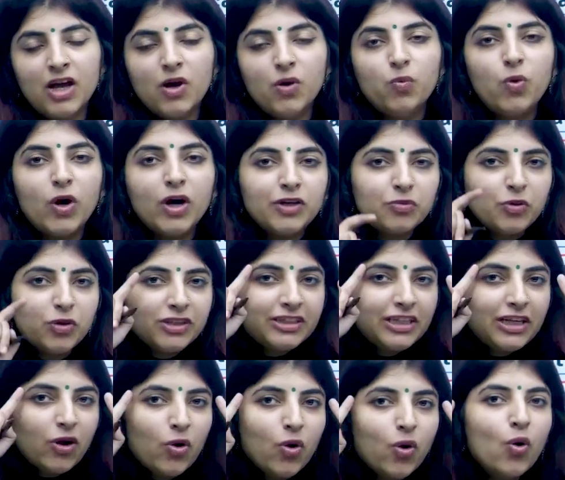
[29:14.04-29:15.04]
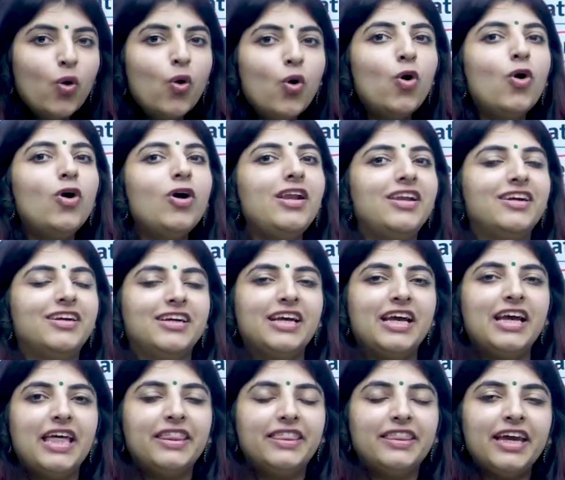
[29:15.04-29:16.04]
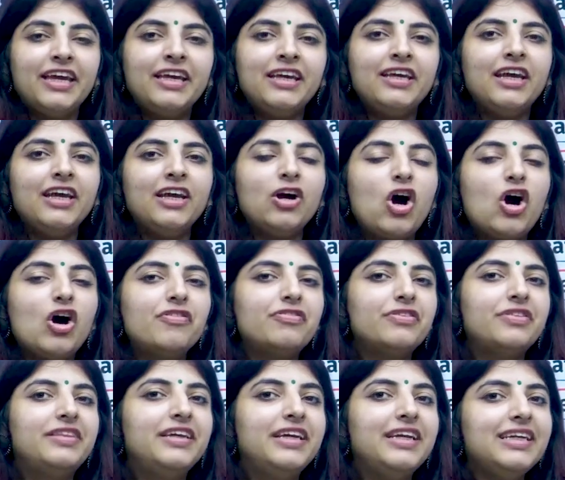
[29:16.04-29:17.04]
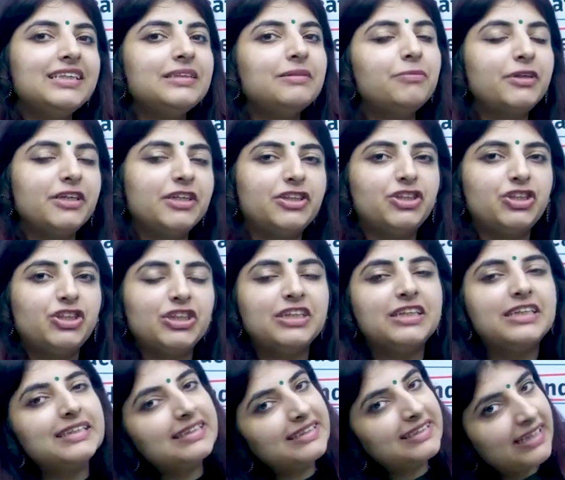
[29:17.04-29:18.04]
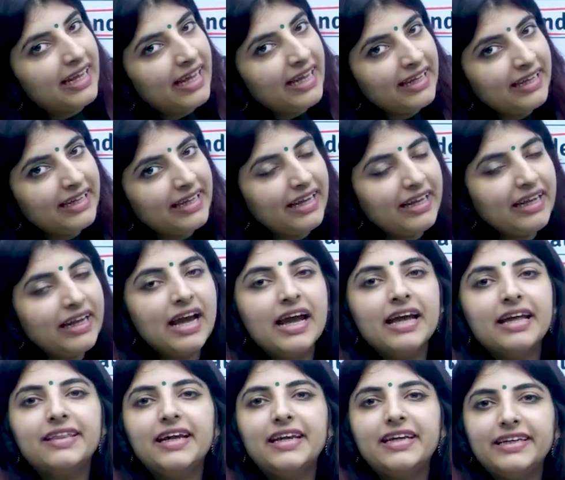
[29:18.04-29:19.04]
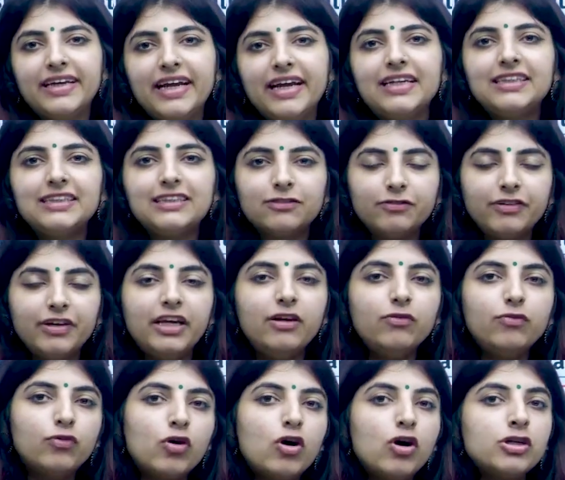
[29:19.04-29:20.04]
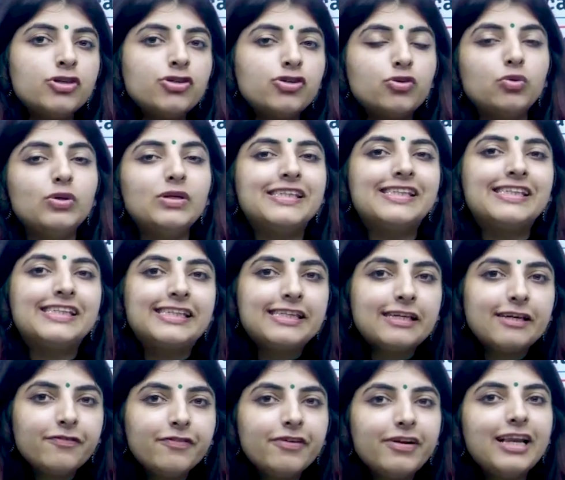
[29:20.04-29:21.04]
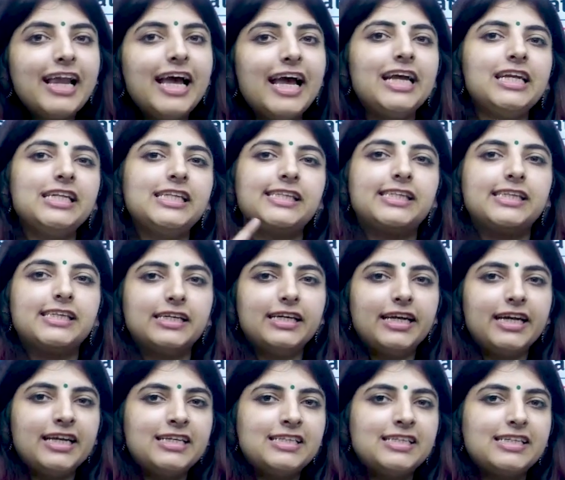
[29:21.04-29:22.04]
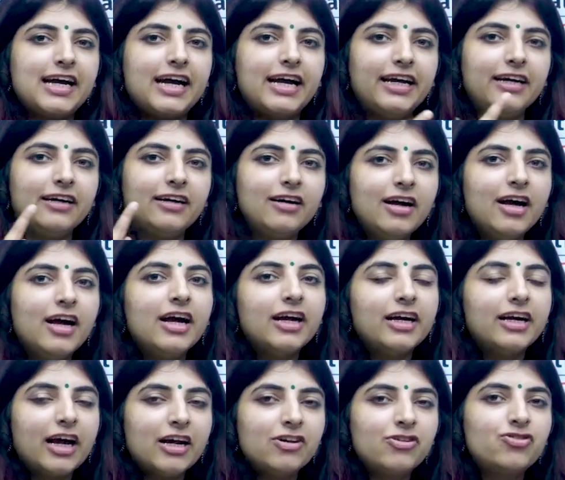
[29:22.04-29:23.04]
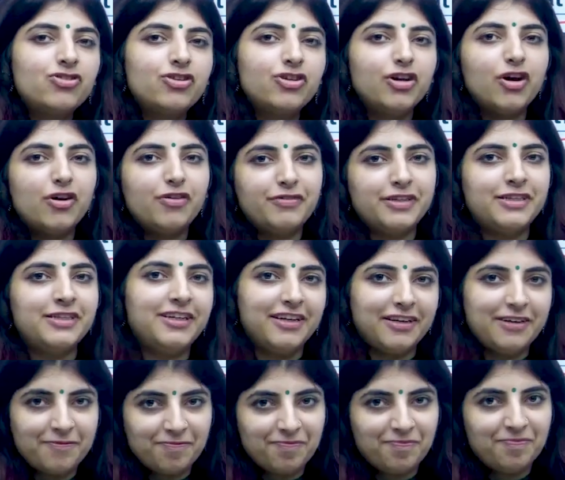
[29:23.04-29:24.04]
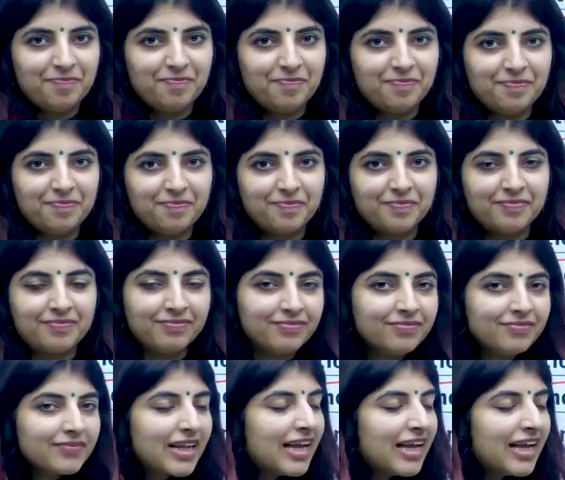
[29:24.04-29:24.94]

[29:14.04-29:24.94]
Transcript: What was the whole thinking of these Britishers thinking that yes we want to civilize the entire country of India. Hmm?